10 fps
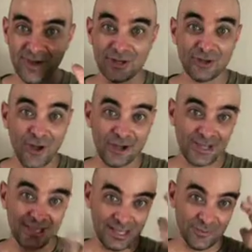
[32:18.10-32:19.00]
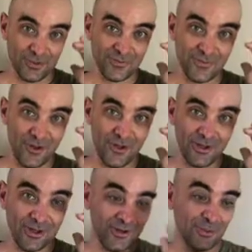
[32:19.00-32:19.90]
Right? You're not going to get it with the fall
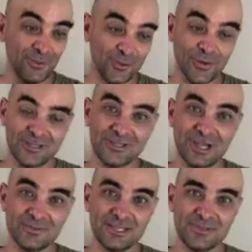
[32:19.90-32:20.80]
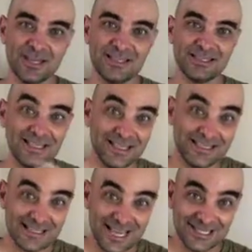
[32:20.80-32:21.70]
or with the wintertime tea because
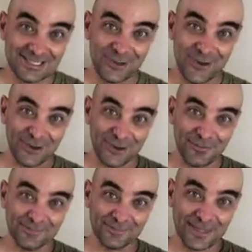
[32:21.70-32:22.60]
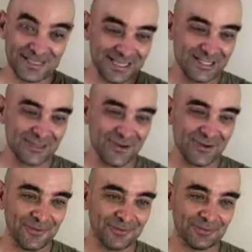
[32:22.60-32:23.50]
it takes longer. It takes
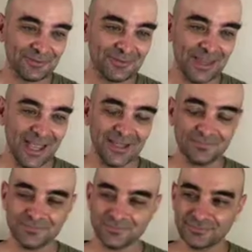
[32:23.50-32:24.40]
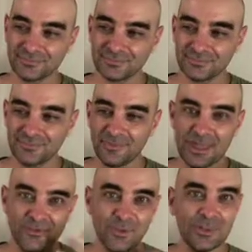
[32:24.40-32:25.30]
longer. And
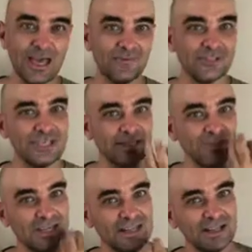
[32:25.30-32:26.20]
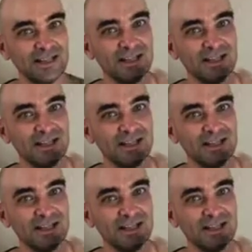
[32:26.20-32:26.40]
even with the aftertaste, I'm getting